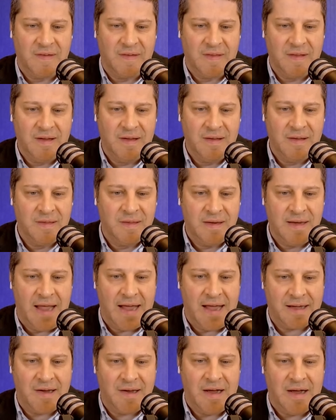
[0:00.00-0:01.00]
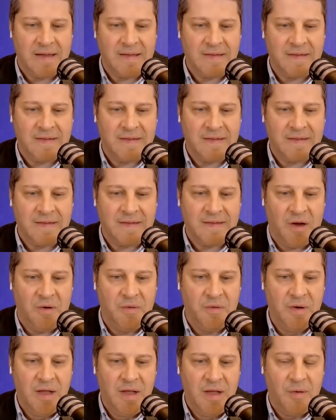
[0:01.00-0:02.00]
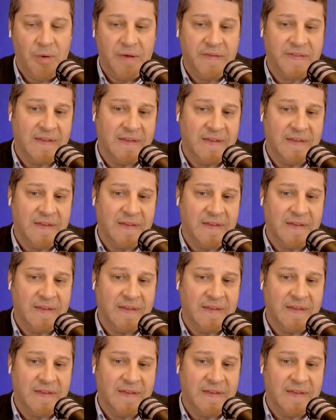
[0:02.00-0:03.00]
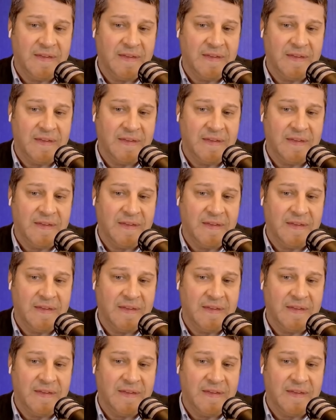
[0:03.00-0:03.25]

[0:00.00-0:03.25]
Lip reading: the nat cons? And if so, what's the significance?